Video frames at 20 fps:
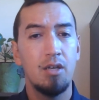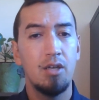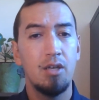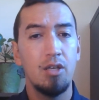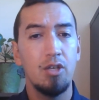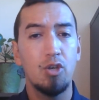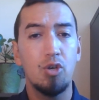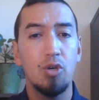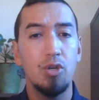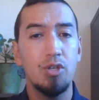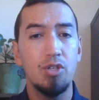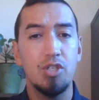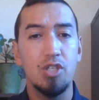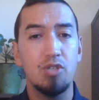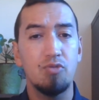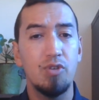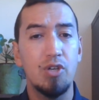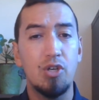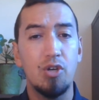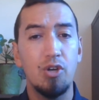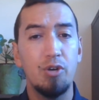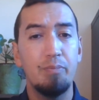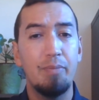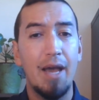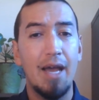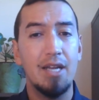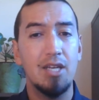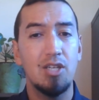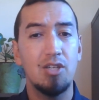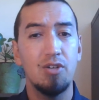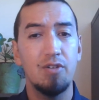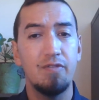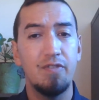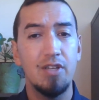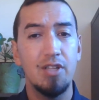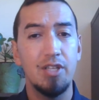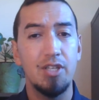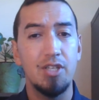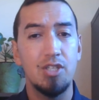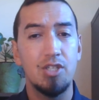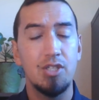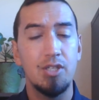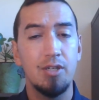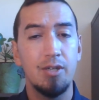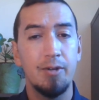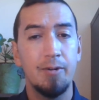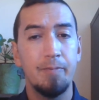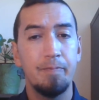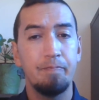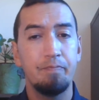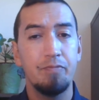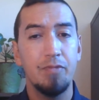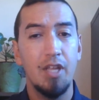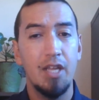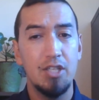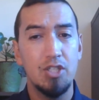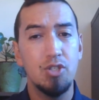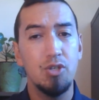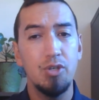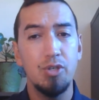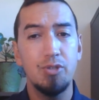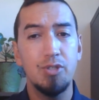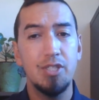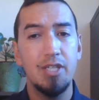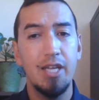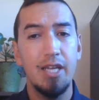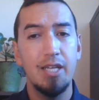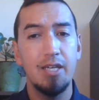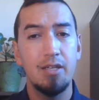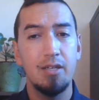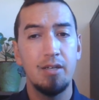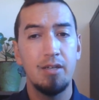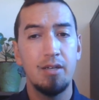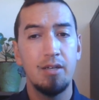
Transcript: You couldn't just return back to your village, and so you stayed,